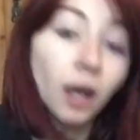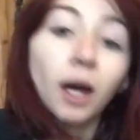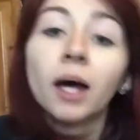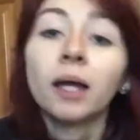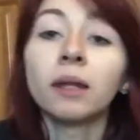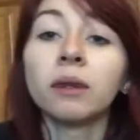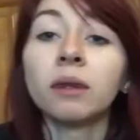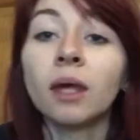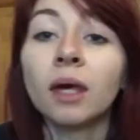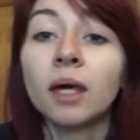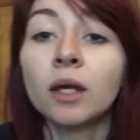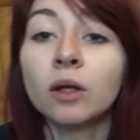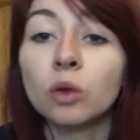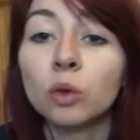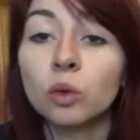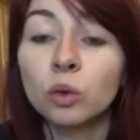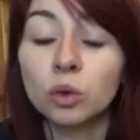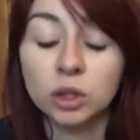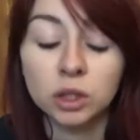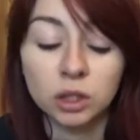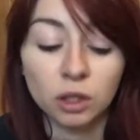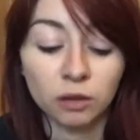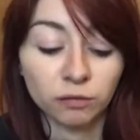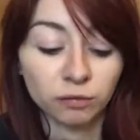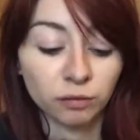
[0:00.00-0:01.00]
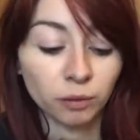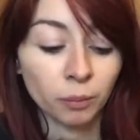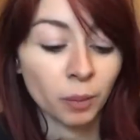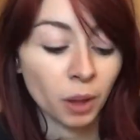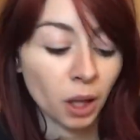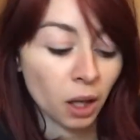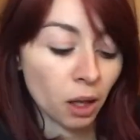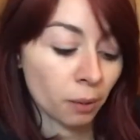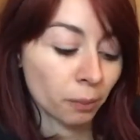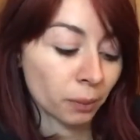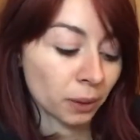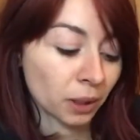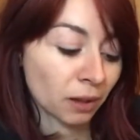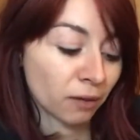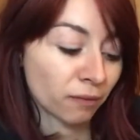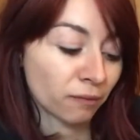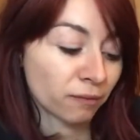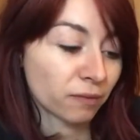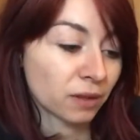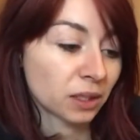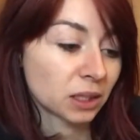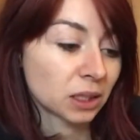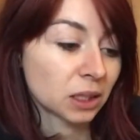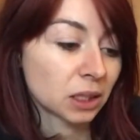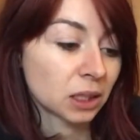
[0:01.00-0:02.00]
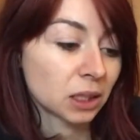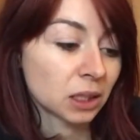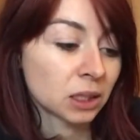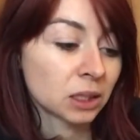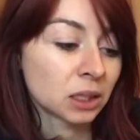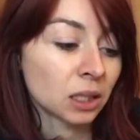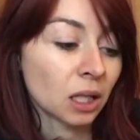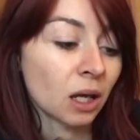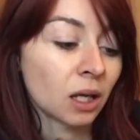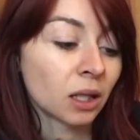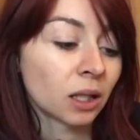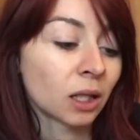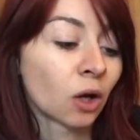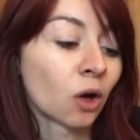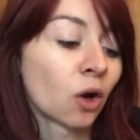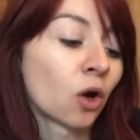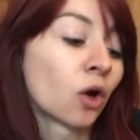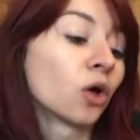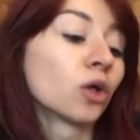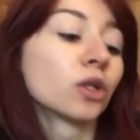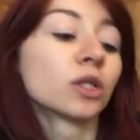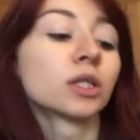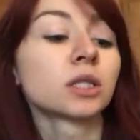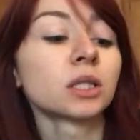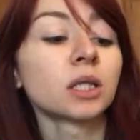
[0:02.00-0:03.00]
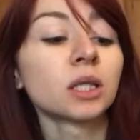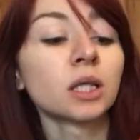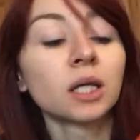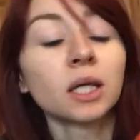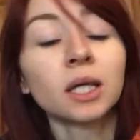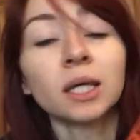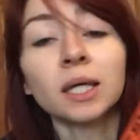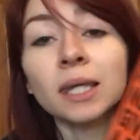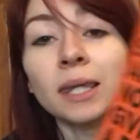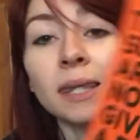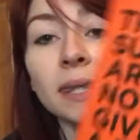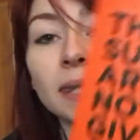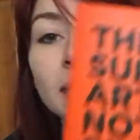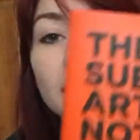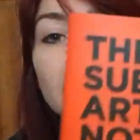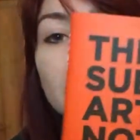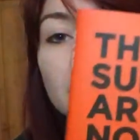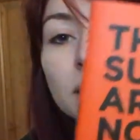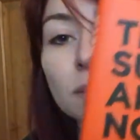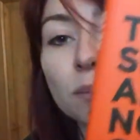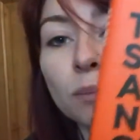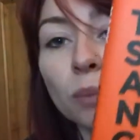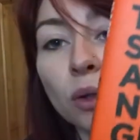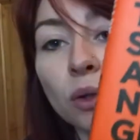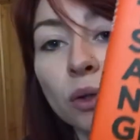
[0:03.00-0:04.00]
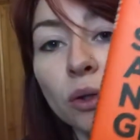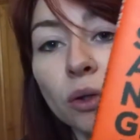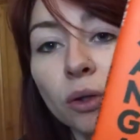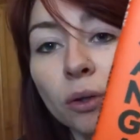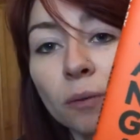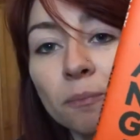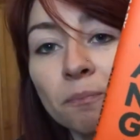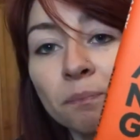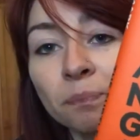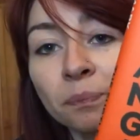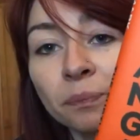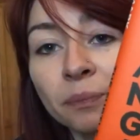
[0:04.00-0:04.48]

And then also from Urban Outfitters, I got this book,